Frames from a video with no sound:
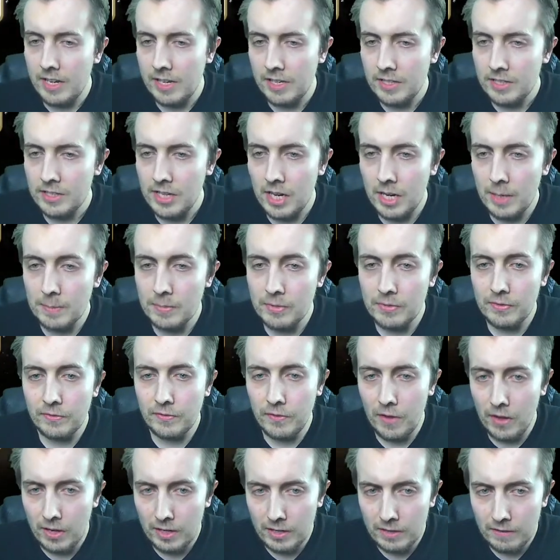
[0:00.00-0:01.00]
times
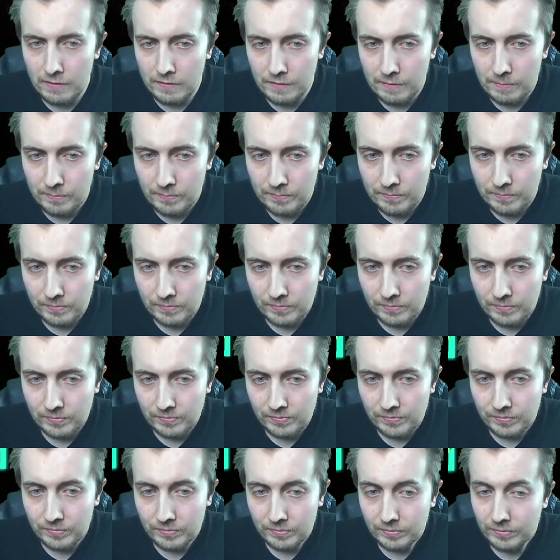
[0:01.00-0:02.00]
5.
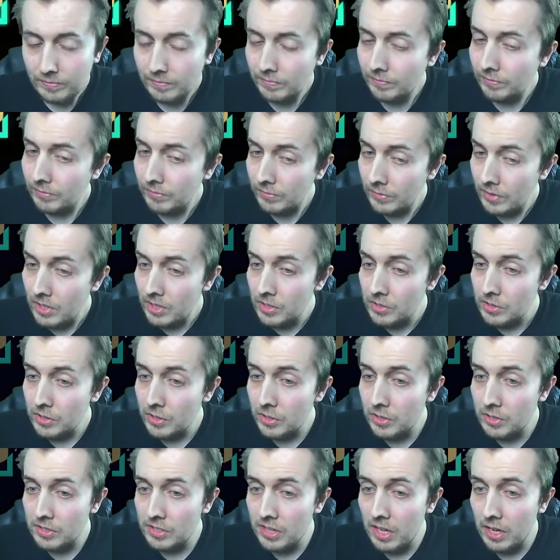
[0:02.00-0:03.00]
It's a
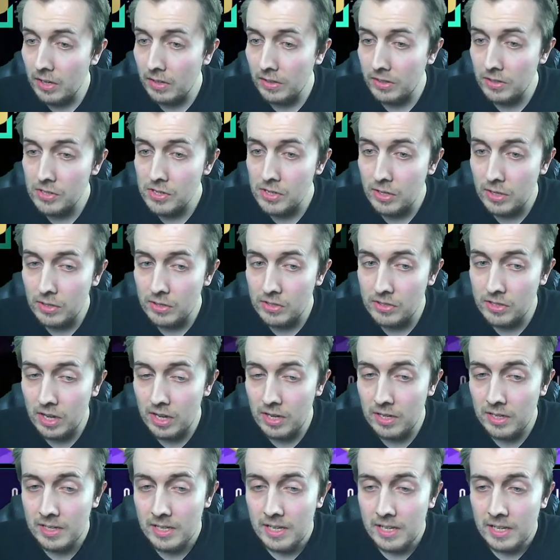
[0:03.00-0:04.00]
good start. It's a good start.